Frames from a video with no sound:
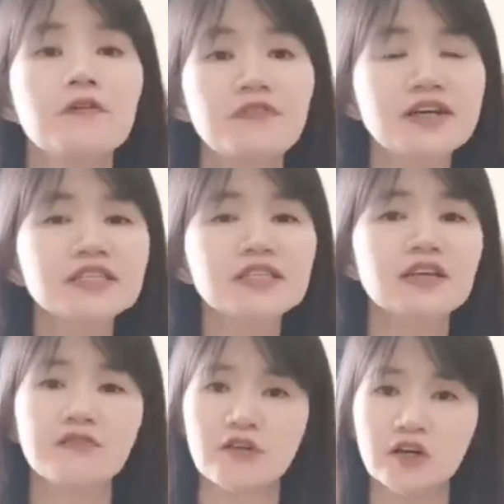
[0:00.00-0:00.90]
First,
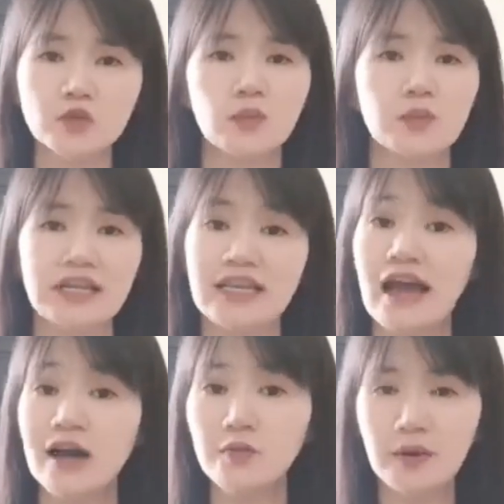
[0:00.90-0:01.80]
of course, would be the
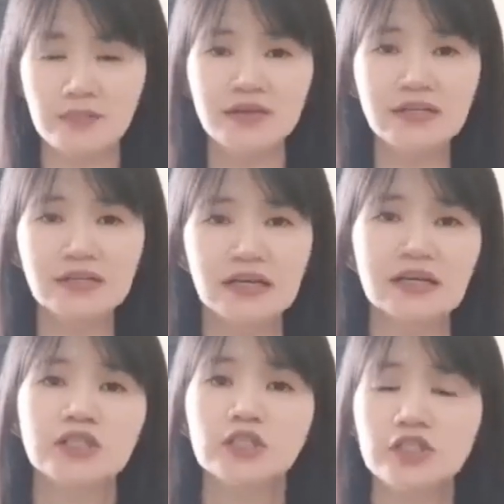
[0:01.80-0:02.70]
down payment.
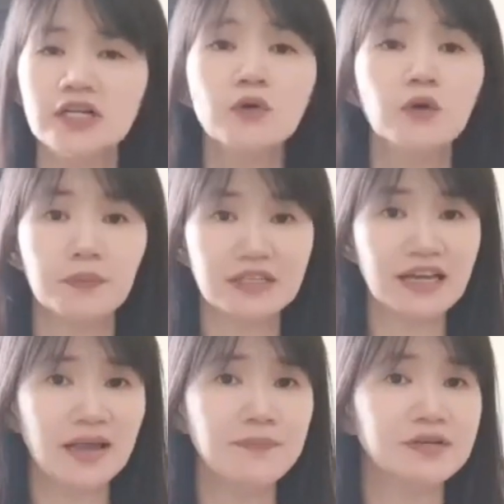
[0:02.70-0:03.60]
Usually would be
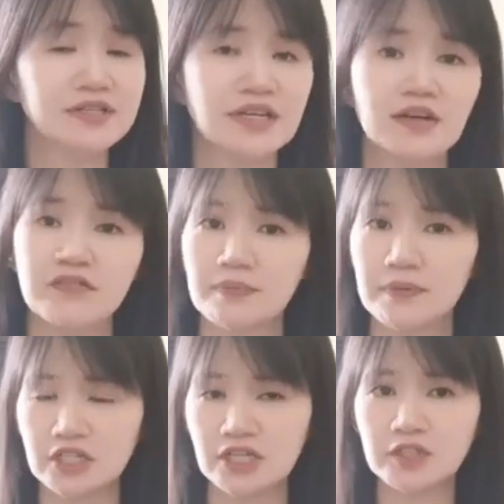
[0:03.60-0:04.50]
ten percent of the
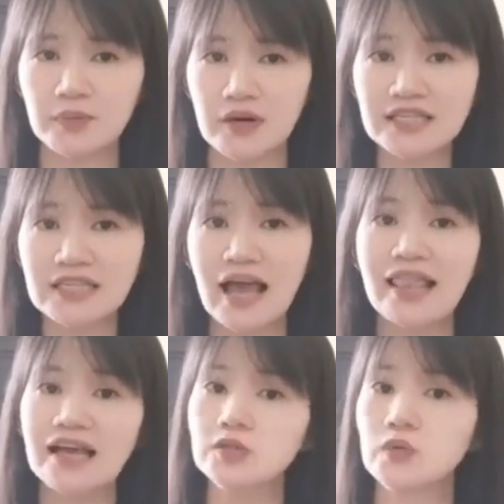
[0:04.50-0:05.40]
purchase price
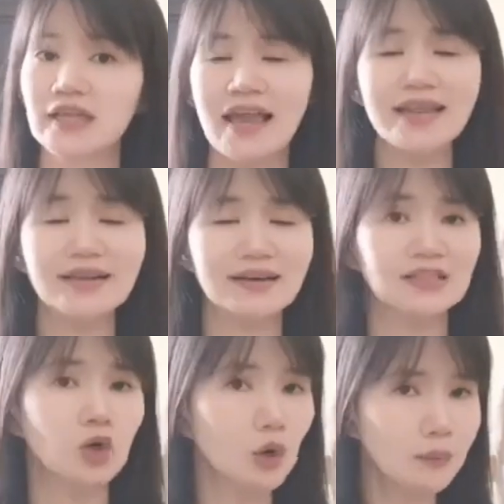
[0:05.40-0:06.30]
unless we get a
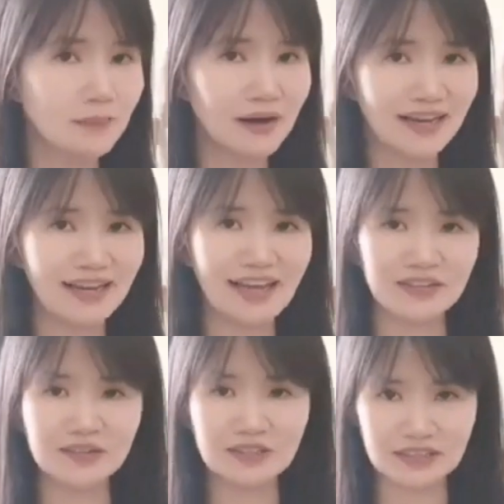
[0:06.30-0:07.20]
no money
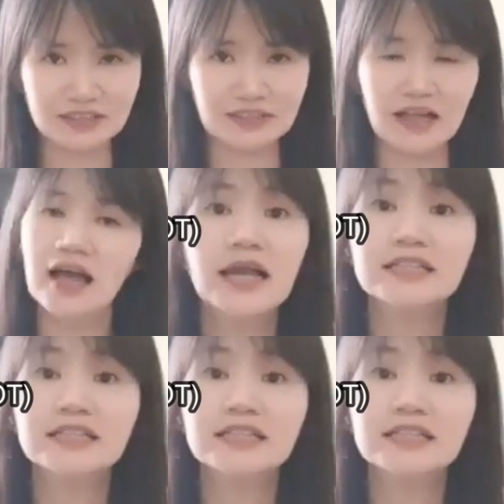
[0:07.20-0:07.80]
down deal.